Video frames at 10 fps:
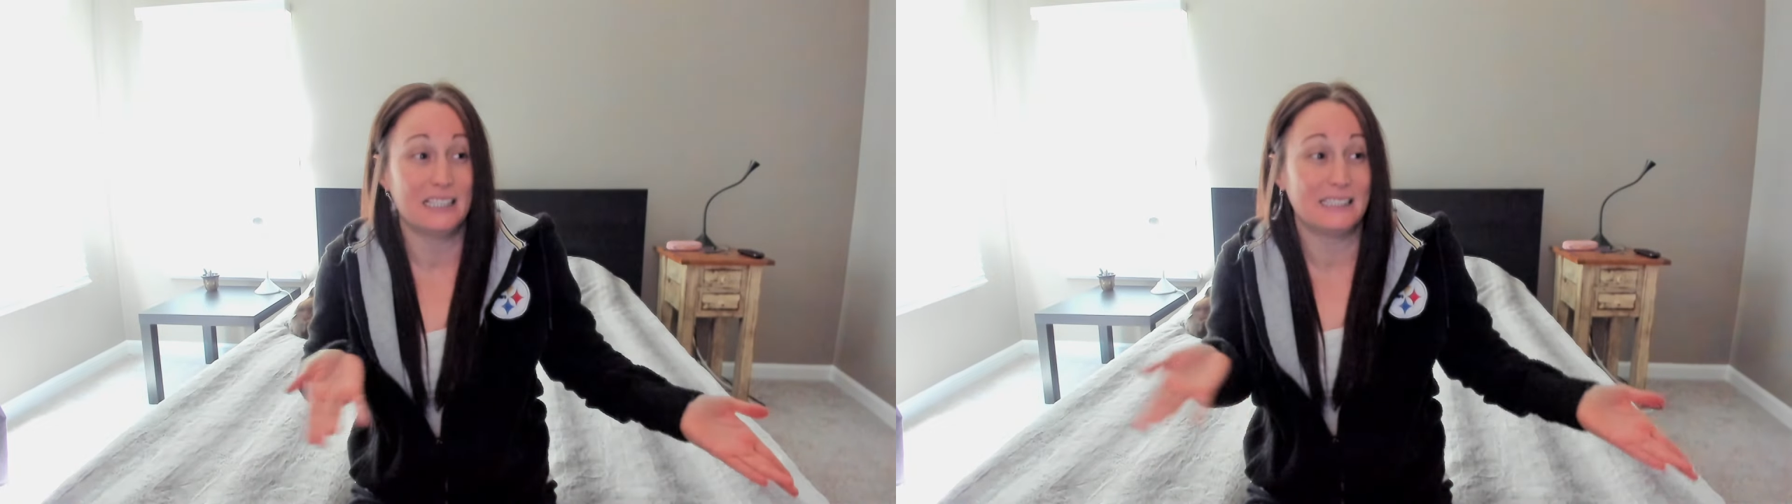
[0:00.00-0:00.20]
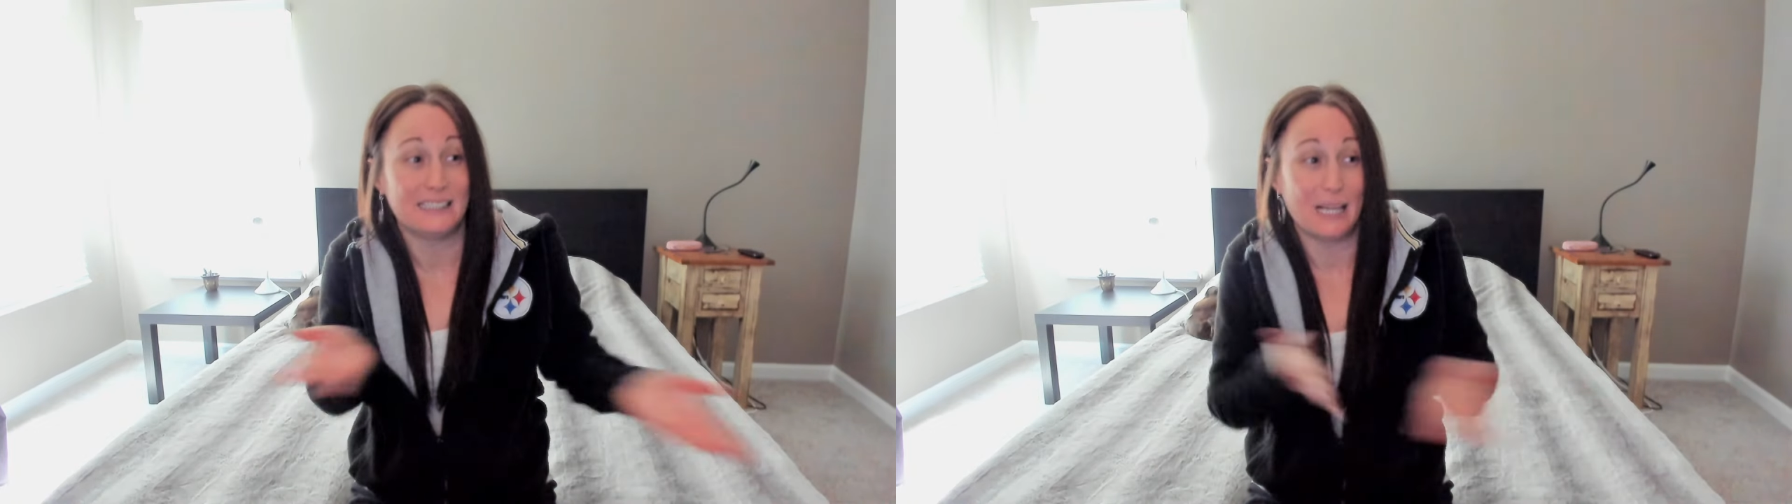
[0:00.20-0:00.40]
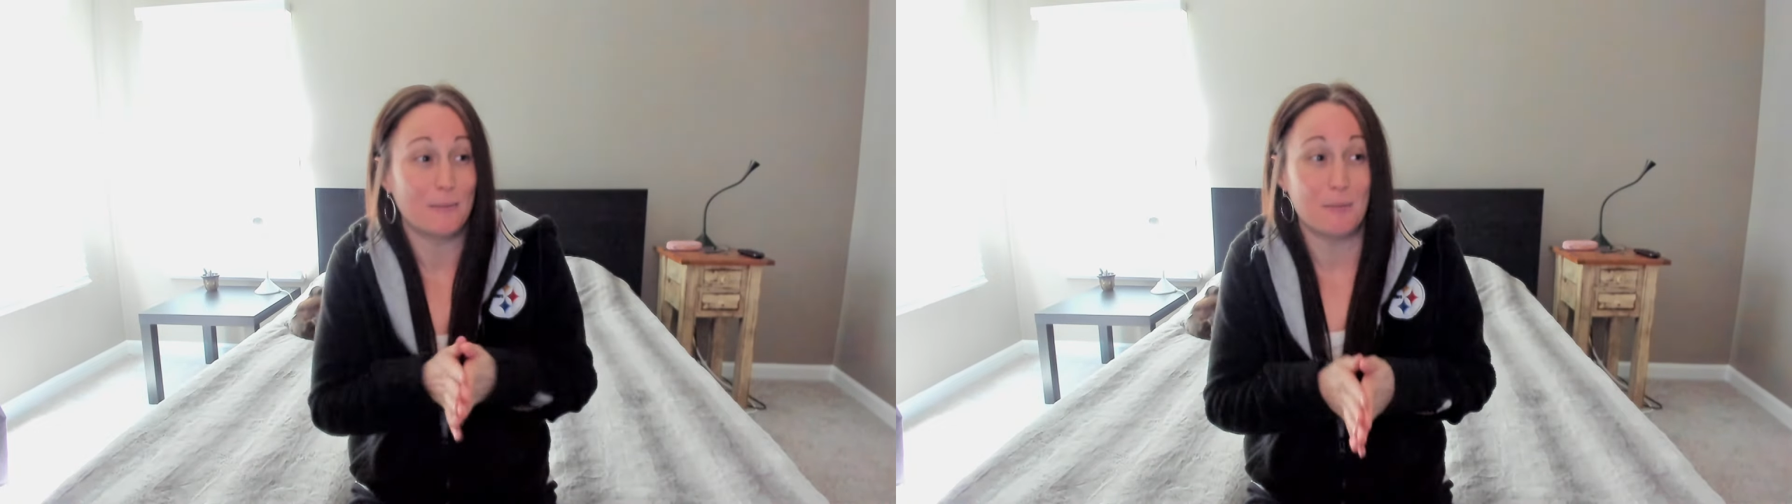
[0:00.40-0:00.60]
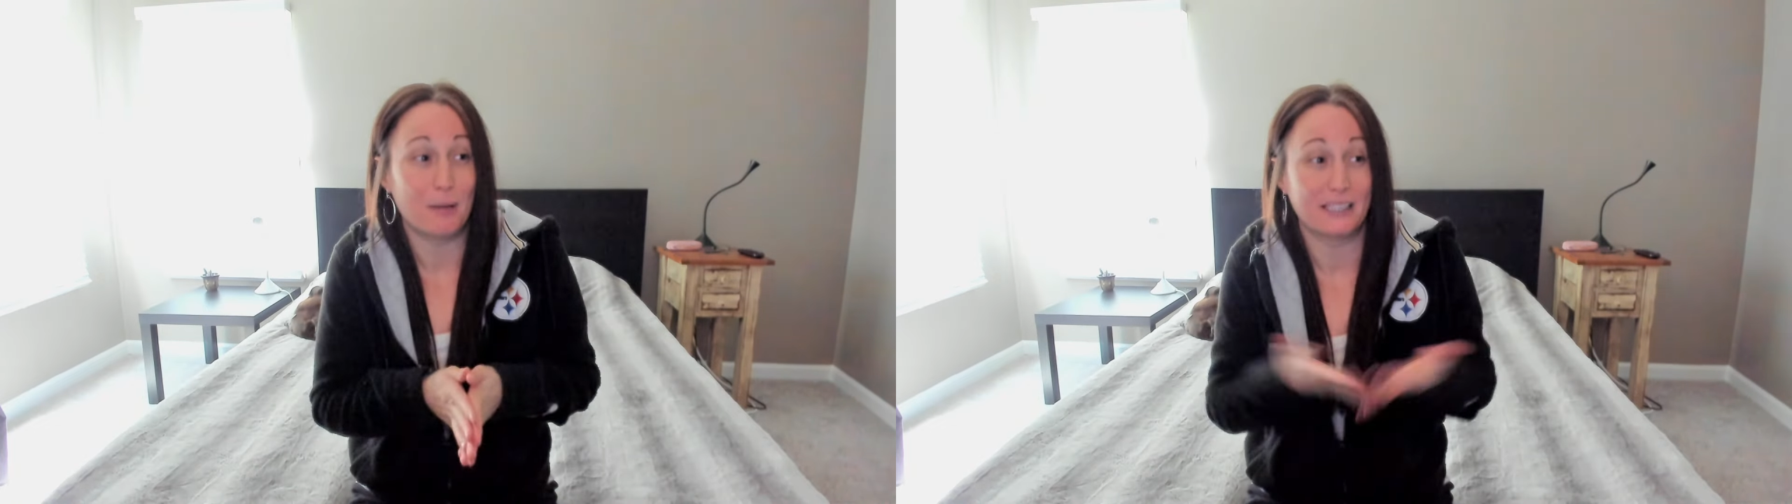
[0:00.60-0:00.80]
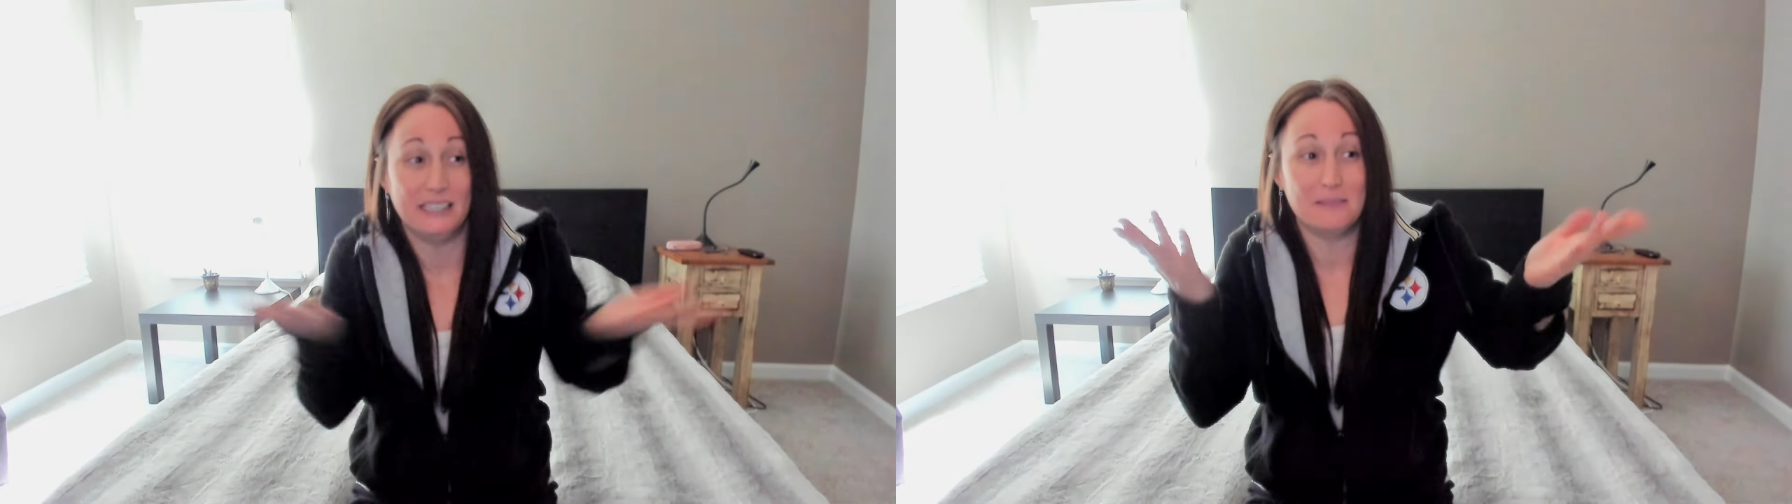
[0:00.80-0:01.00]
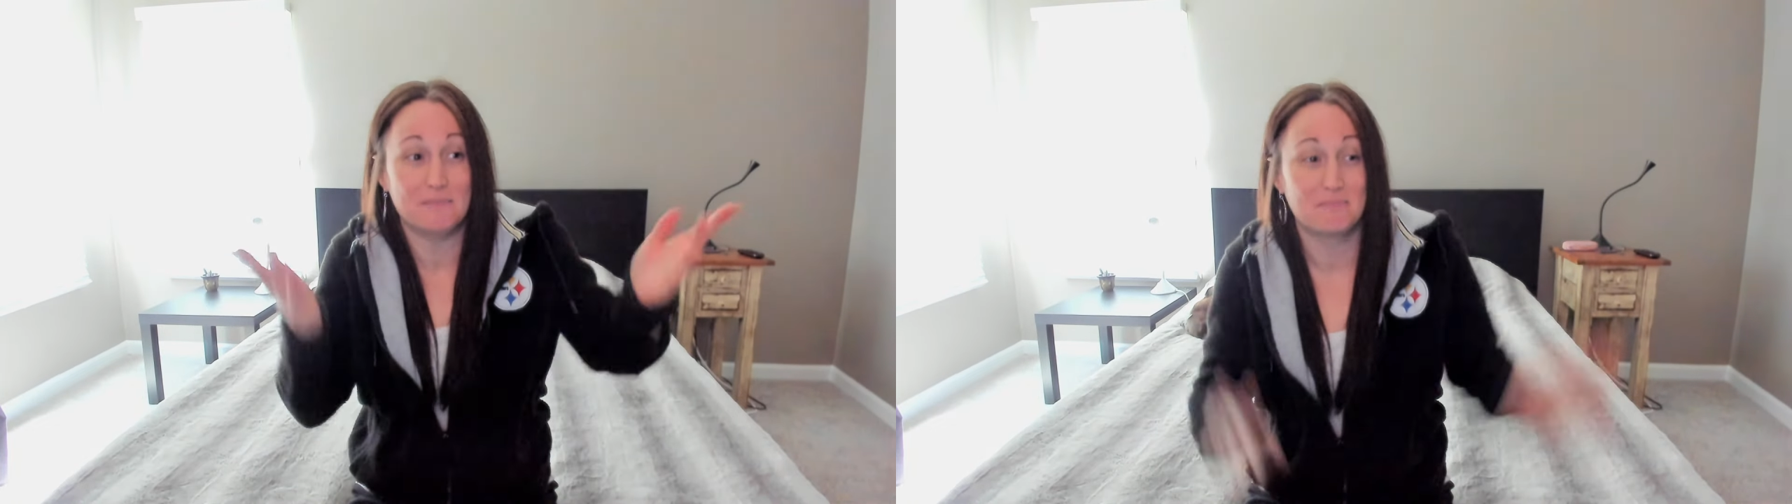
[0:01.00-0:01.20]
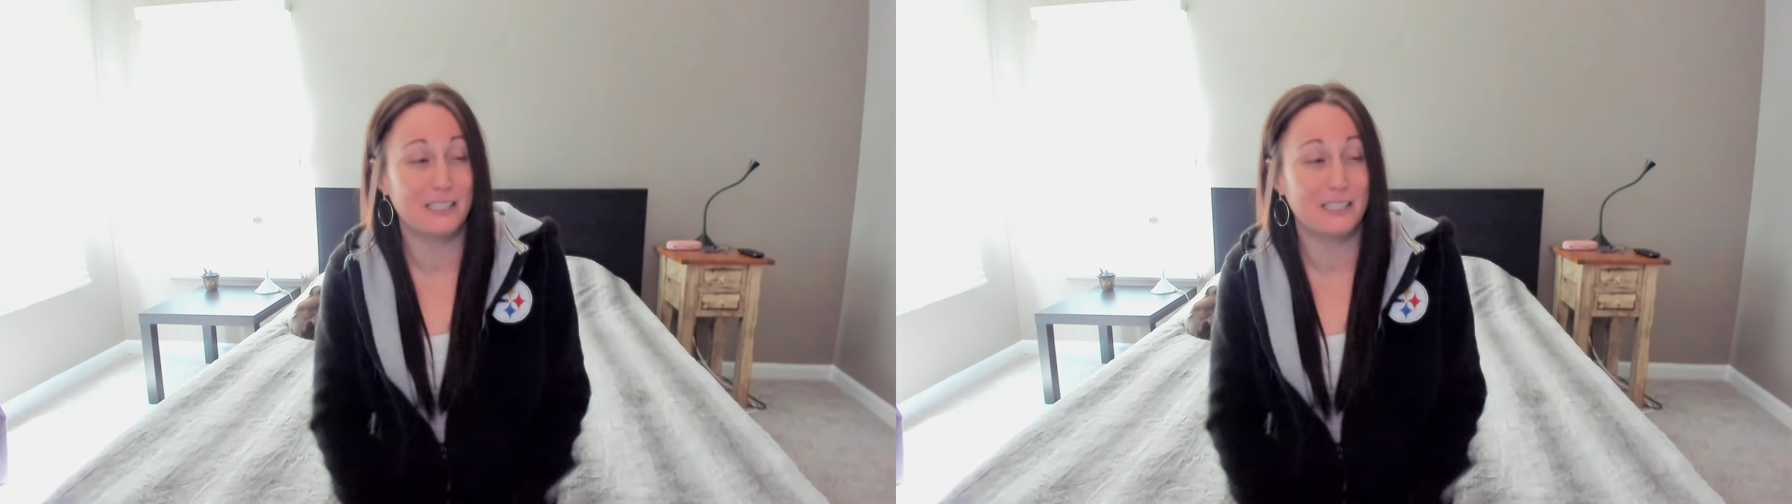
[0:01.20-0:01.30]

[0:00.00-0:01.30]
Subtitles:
Sam and Bucky